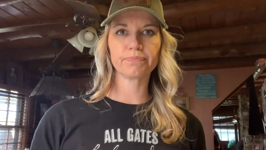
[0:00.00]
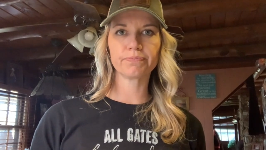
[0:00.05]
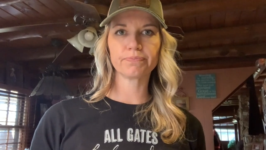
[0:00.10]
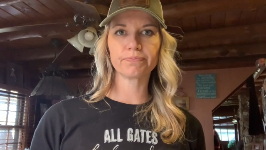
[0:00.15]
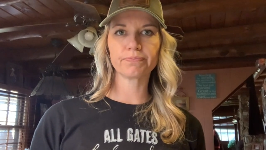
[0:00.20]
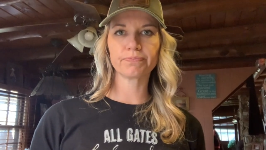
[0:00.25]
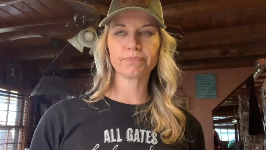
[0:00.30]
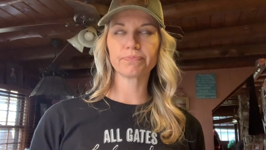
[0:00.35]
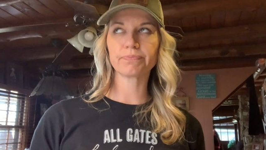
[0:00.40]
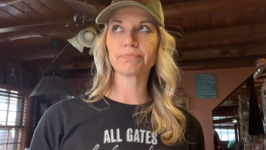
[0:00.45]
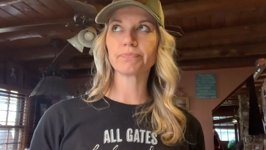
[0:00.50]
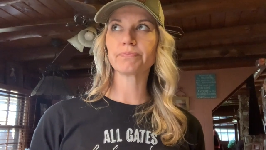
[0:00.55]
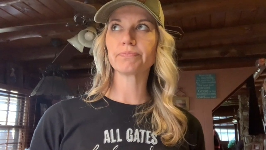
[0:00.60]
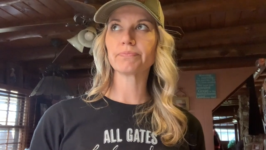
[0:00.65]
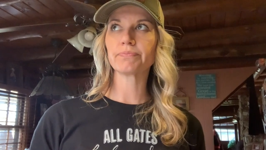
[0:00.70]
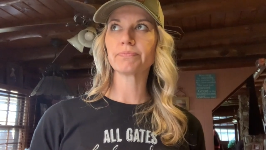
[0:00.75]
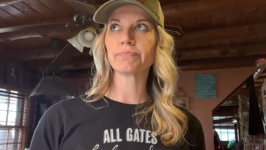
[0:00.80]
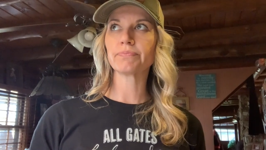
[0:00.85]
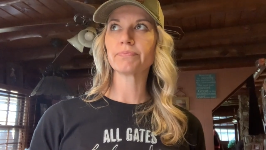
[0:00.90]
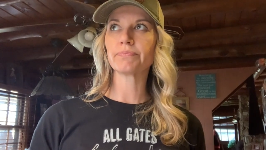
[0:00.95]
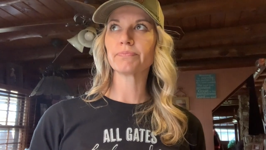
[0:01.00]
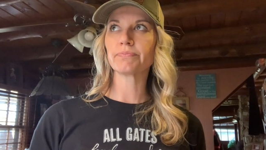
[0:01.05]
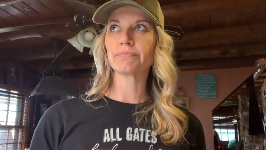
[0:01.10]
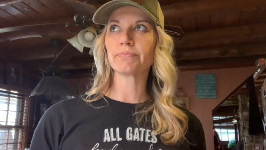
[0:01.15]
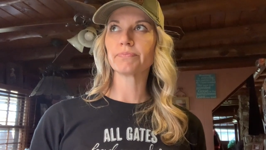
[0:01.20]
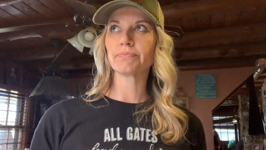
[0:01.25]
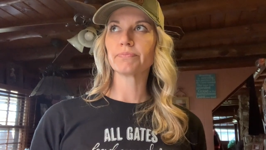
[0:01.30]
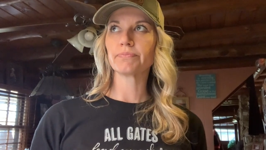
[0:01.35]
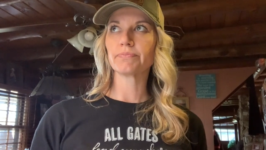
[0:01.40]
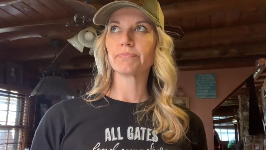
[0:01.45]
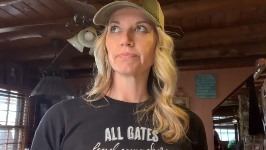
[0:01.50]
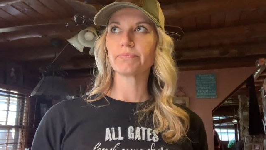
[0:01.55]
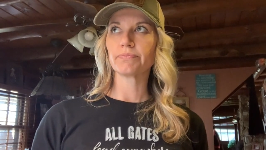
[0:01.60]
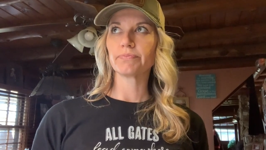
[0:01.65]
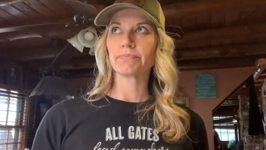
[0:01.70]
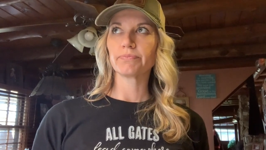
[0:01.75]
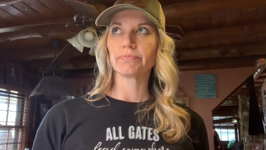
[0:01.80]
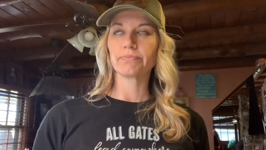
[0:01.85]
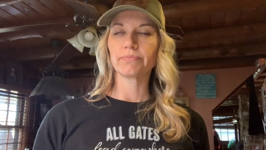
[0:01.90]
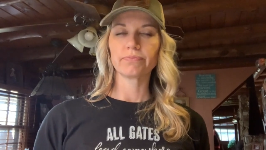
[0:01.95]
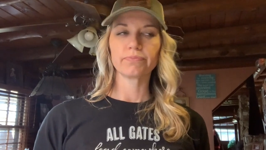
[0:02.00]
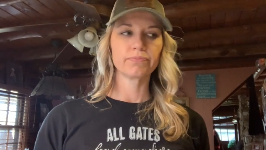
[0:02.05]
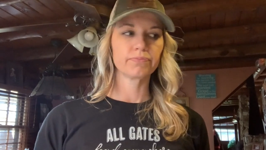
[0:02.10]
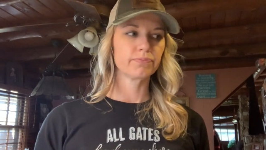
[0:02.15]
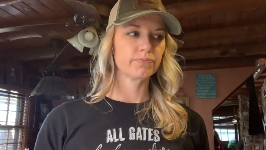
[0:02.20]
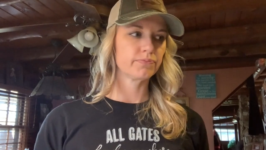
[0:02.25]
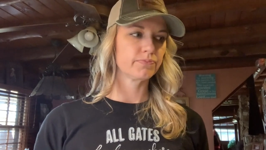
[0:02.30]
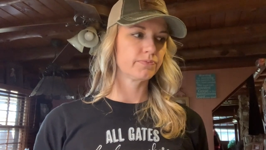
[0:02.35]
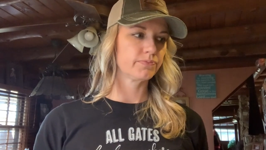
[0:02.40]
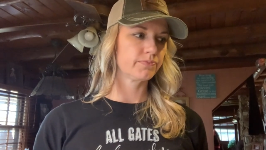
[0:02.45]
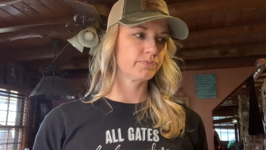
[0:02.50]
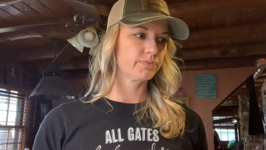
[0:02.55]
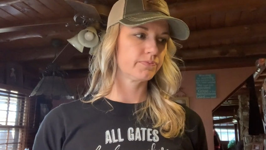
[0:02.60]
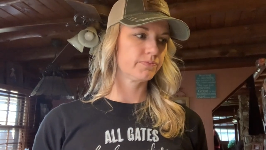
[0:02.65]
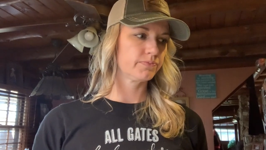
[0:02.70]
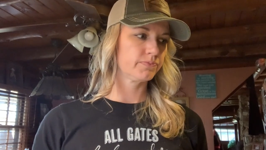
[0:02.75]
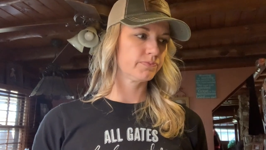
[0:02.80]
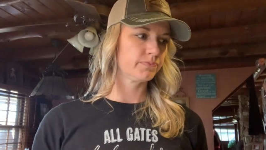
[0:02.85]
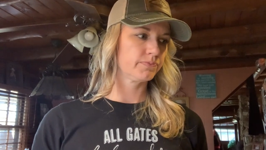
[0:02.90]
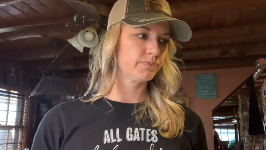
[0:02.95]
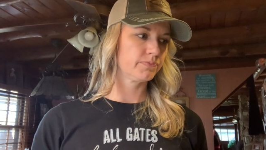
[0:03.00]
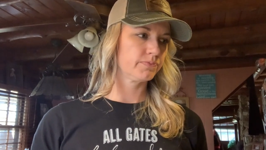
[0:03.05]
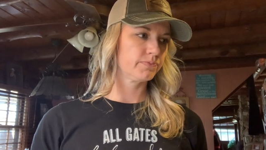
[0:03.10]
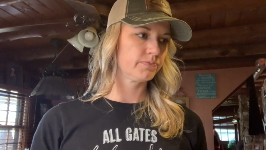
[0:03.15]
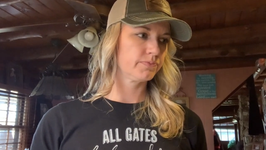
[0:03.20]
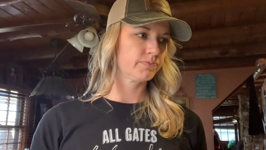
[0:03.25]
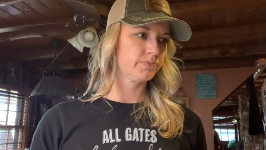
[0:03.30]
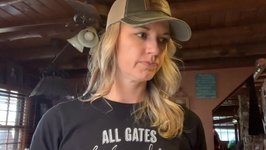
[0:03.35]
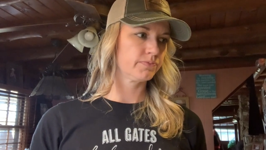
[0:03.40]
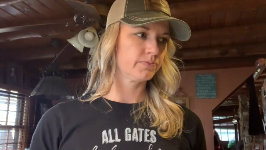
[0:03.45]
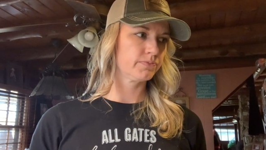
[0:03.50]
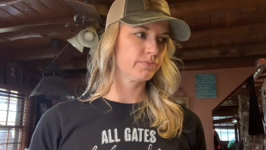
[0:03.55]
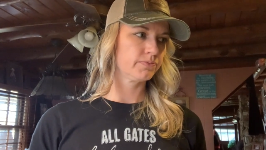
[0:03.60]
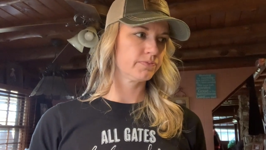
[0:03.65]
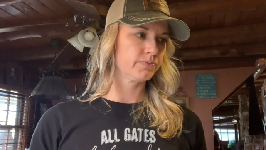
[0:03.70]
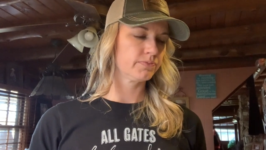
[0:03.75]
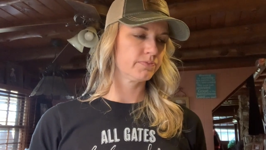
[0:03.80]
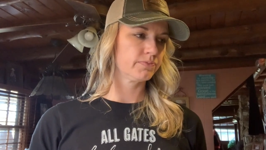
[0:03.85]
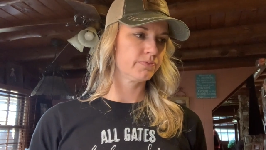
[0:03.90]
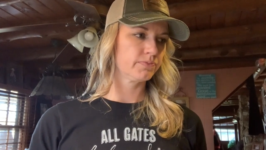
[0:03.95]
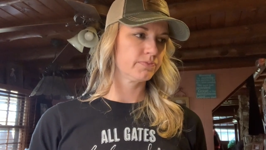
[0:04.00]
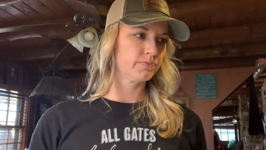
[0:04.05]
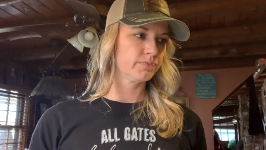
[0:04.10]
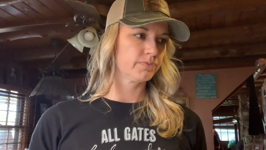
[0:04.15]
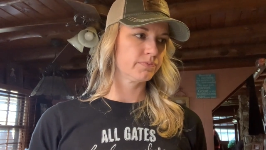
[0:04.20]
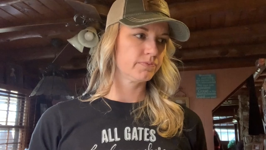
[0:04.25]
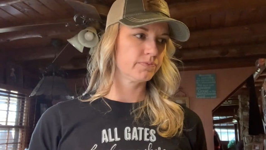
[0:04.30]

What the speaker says: [no speech]